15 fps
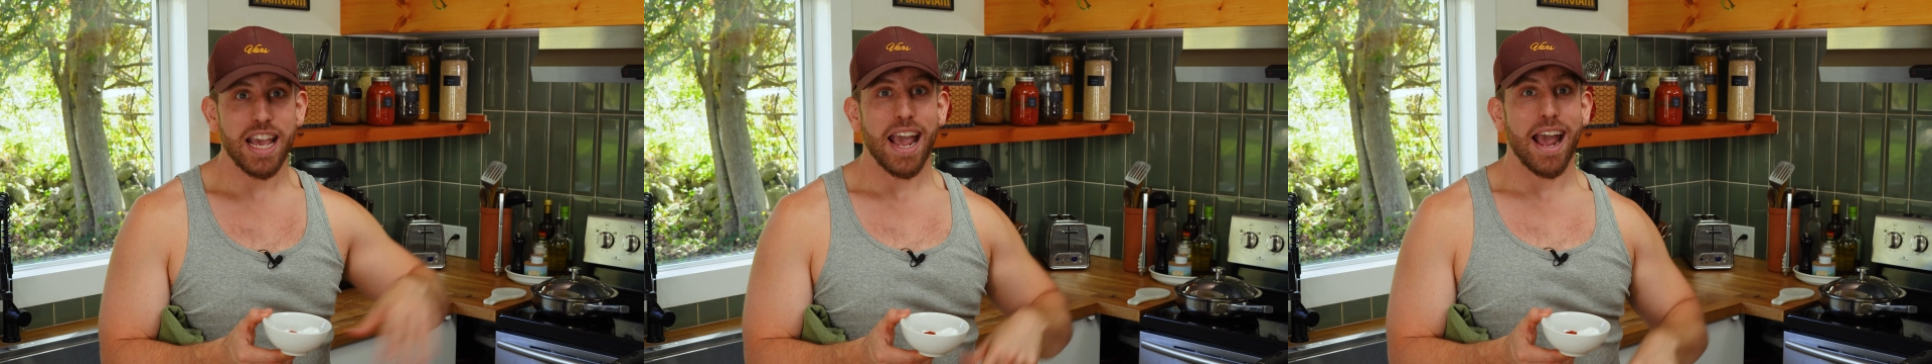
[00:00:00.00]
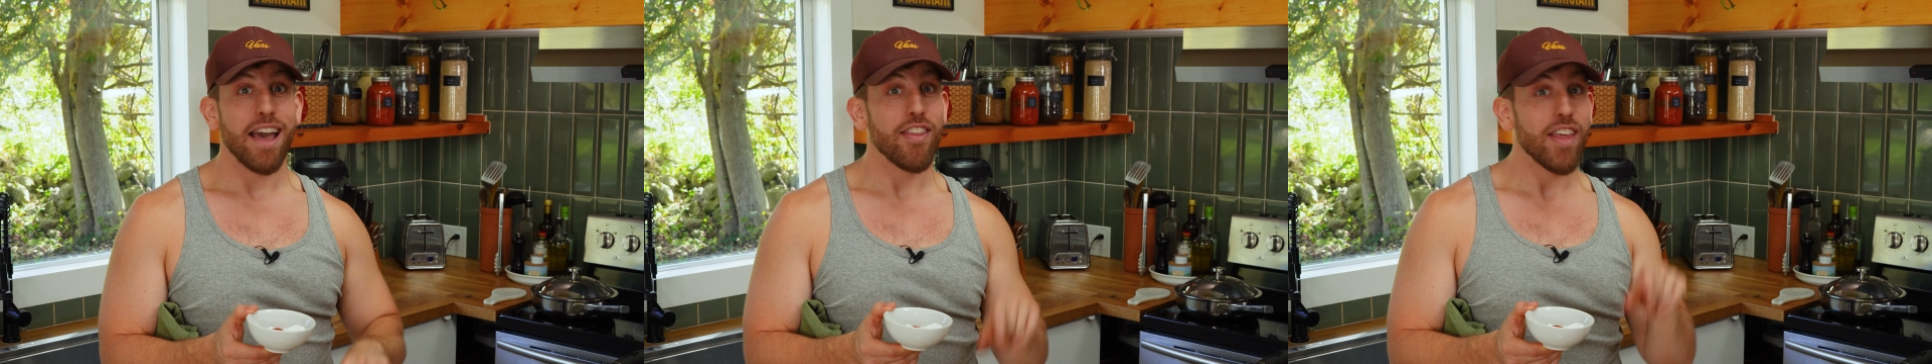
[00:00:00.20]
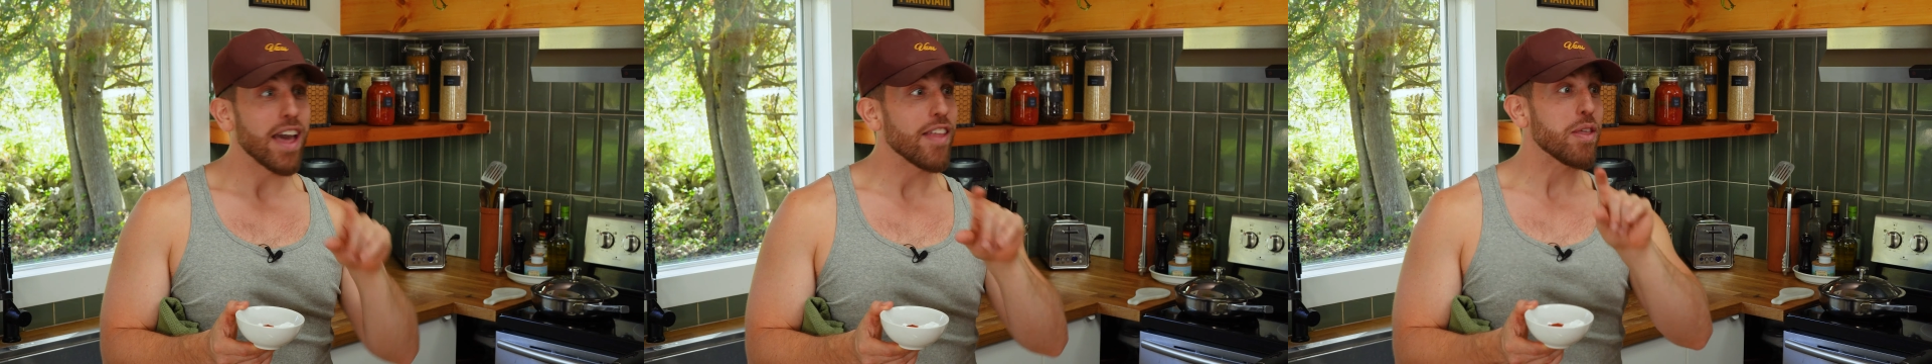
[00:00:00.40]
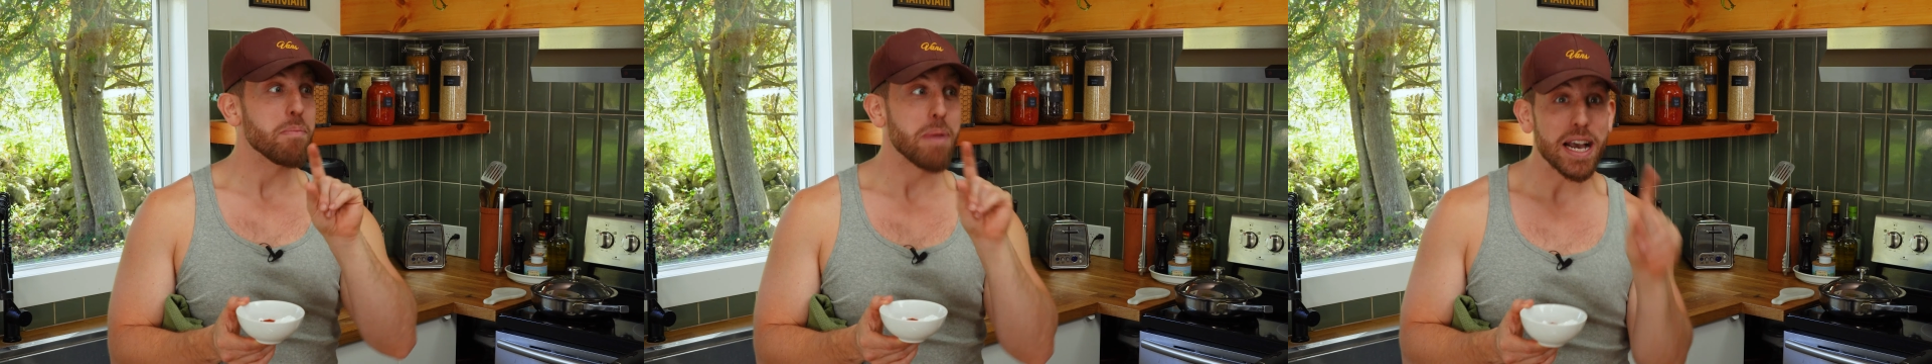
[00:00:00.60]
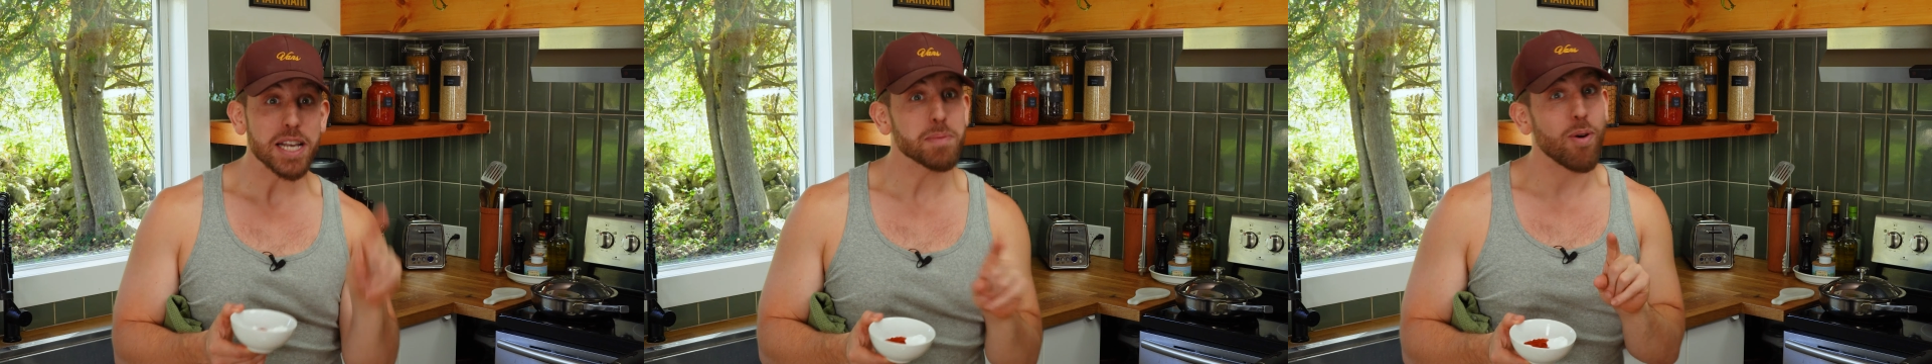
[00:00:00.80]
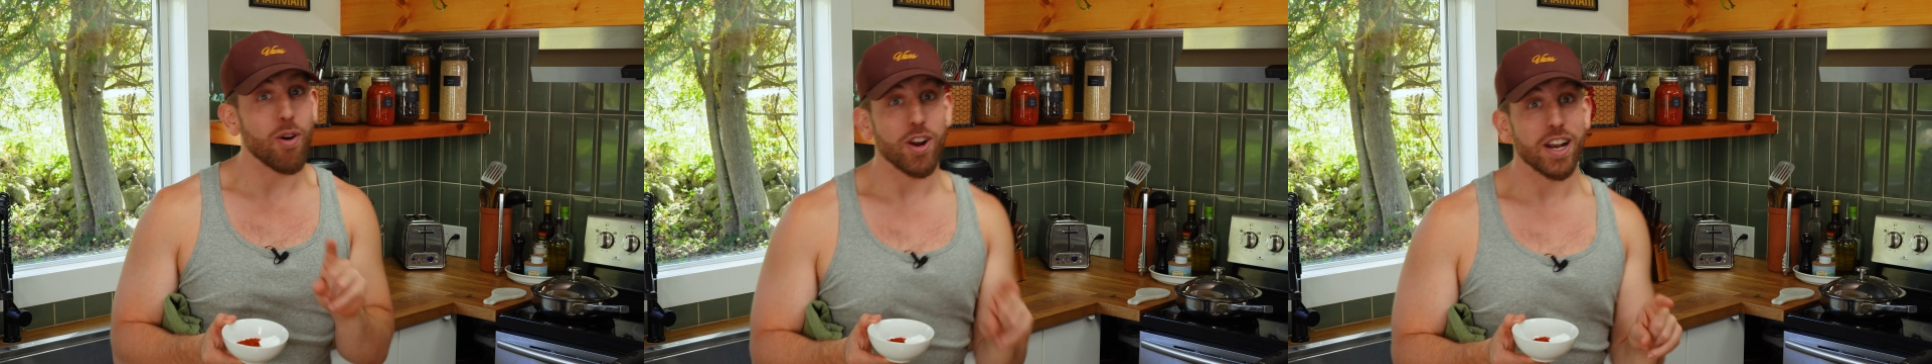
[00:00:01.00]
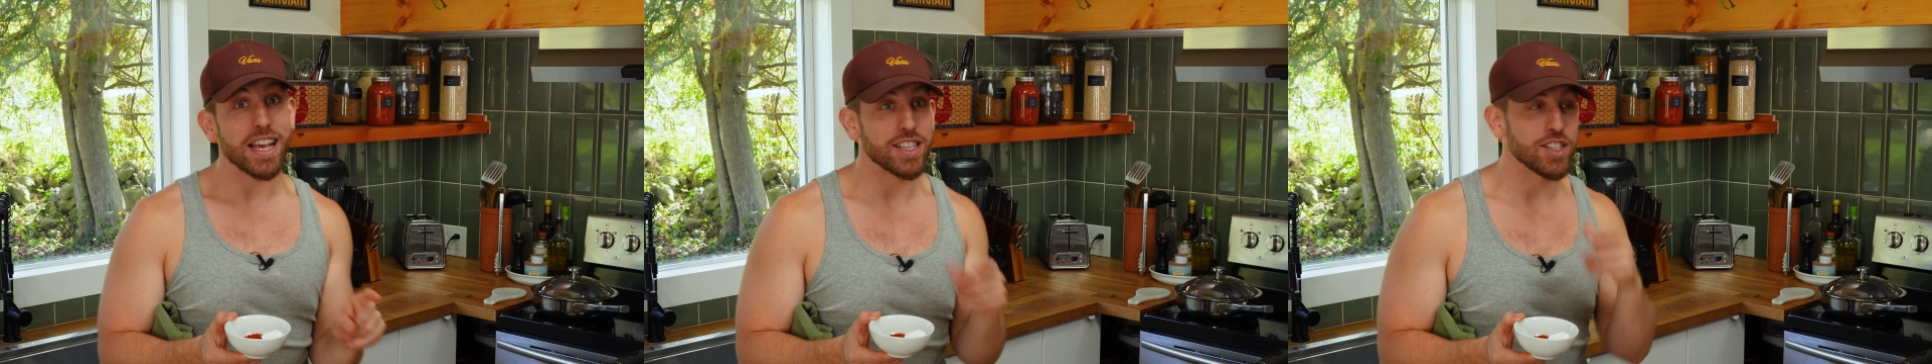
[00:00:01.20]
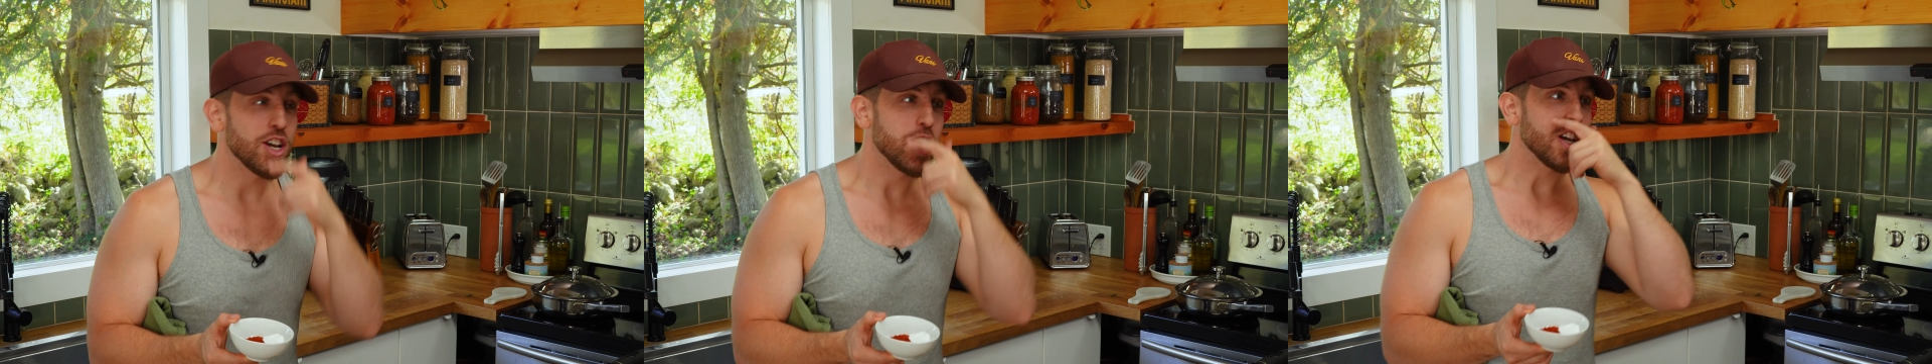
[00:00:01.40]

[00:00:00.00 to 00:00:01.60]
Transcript: And then the best part is,